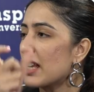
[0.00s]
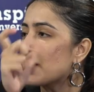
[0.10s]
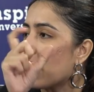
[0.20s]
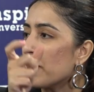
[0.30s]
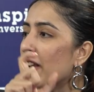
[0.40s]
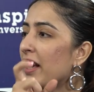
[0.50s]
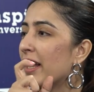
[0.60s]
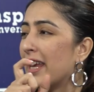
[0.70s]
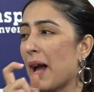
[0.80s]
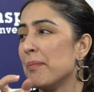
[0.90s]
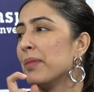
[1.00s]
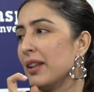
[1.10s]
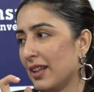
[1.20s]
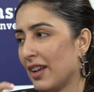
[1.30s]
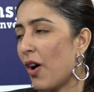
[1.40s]
So it's sort of like a
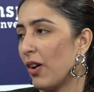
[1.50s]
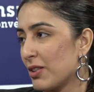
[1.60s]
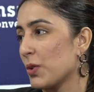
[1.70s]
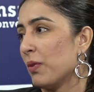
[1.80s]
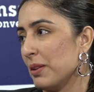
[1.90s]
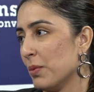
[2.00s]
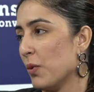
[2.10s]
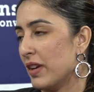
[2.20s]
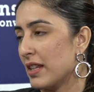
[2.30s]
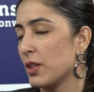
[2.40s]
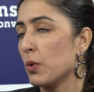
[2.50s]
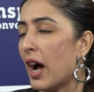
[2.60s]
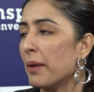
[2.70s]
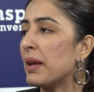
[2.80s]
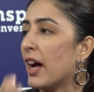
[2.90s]
gamble also with movies. You
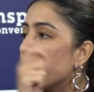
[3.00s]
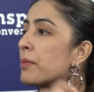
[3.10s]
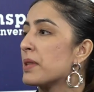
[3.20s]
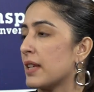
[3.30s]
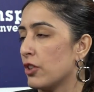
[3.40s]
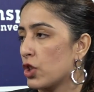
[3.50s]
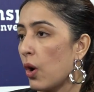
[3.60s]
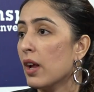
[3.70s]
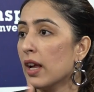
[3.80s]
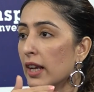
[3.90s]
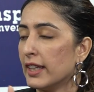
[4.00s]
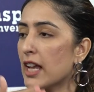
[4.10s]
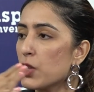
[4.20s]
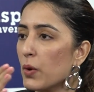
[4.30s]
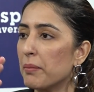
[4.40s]
can't be 100% sure.
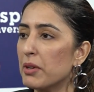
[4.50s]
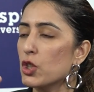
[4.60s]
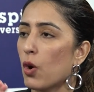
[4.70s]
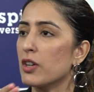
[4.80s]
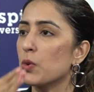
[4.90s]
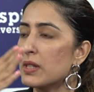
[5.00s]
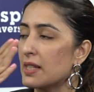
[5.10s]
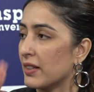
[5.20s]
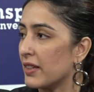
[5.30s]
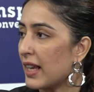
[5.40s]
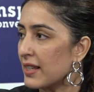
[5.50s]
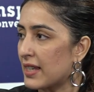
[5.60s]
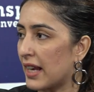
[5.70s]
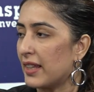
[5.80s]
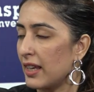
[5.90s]
Yes, you can be sure to a certain
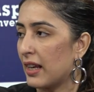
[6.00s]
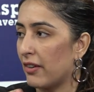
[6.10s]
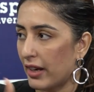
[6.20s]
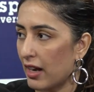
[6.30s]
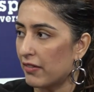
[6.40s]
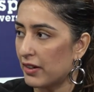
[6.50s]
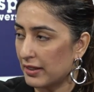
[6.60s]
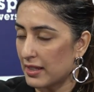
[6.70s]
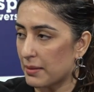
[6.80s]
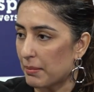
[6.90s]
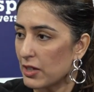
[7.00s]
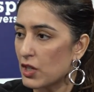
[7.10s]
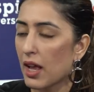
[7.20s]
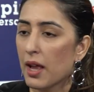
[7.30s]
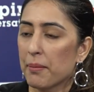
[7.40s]
extent that it'll recover this
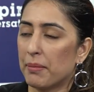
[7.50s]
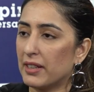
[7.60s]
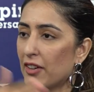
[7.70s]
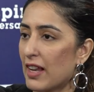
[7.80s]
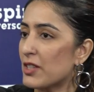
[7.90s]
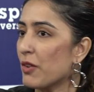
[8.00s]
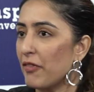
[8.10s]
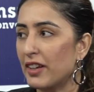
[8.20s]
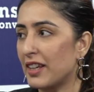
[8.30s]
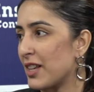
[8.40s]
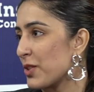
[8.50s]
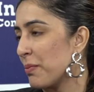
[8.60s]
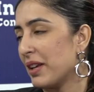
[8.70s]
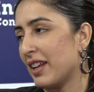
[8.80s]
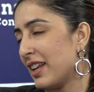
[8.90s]
much, but the rest of it,
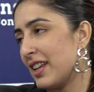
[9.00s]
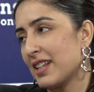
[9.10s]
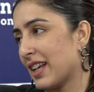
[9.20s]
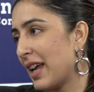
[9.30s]
it is a